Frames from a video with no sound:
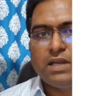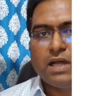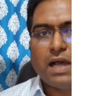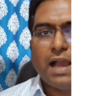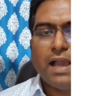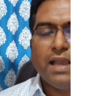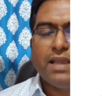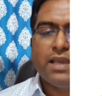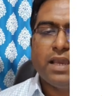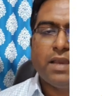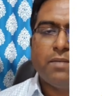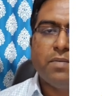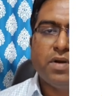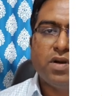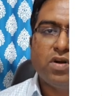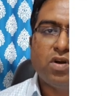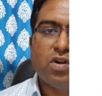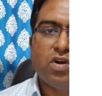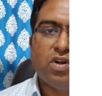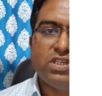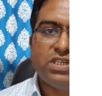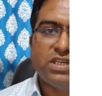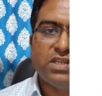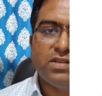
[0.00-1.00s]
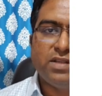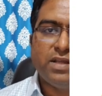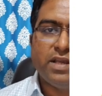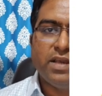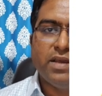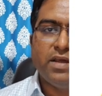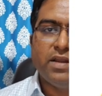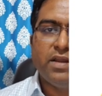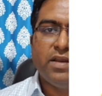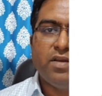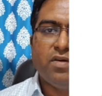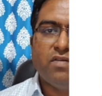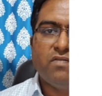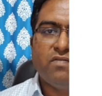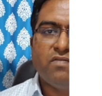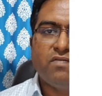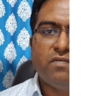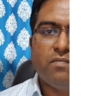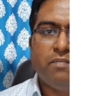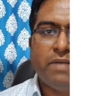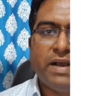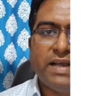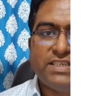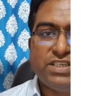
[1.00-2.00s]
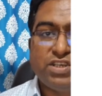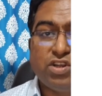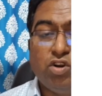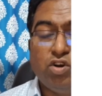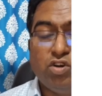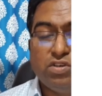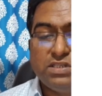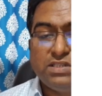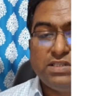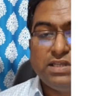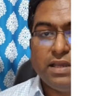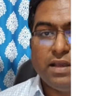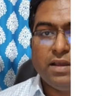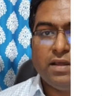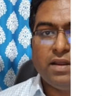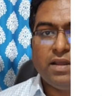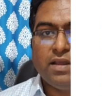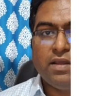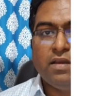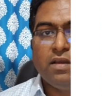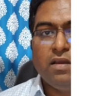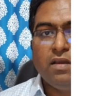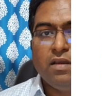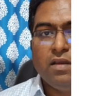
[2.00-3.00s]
I came across a theory of Maslow's theory,